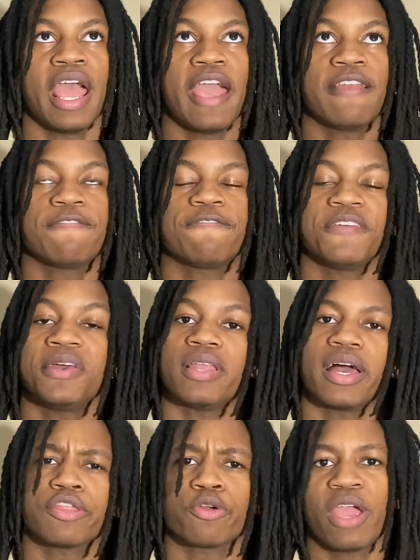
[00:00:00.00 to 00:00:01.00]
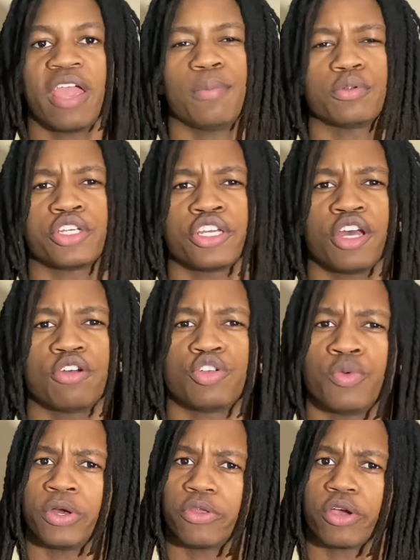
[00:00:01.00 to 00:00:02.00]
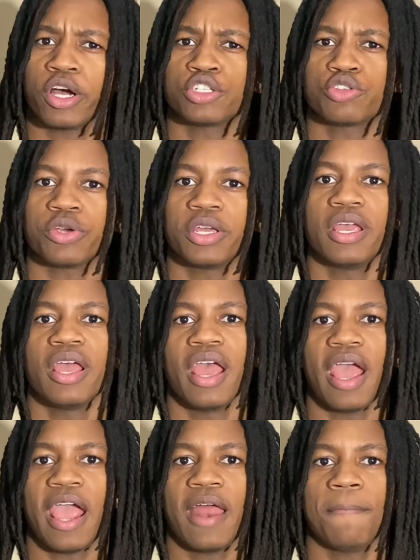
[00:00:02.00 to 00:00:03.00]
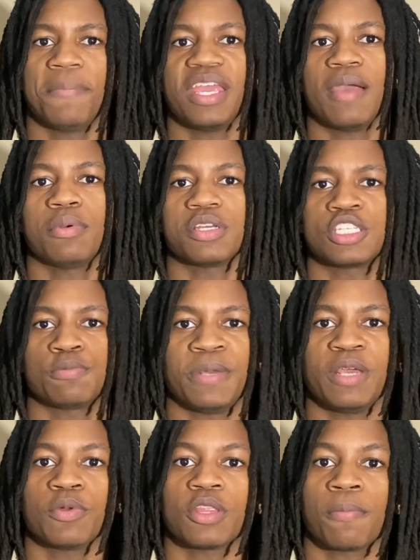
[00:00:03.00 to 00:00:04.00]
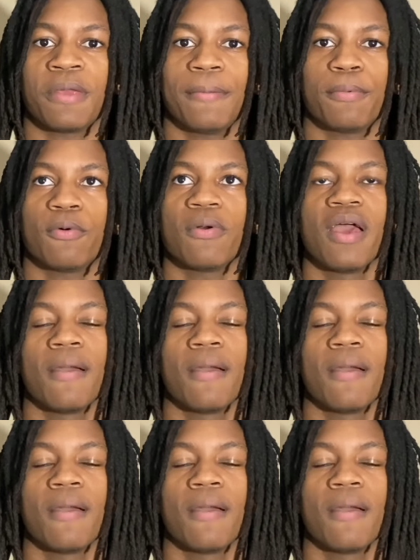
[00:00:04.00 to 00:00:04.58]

and feel like they're able to go another country and be able to speak with the people.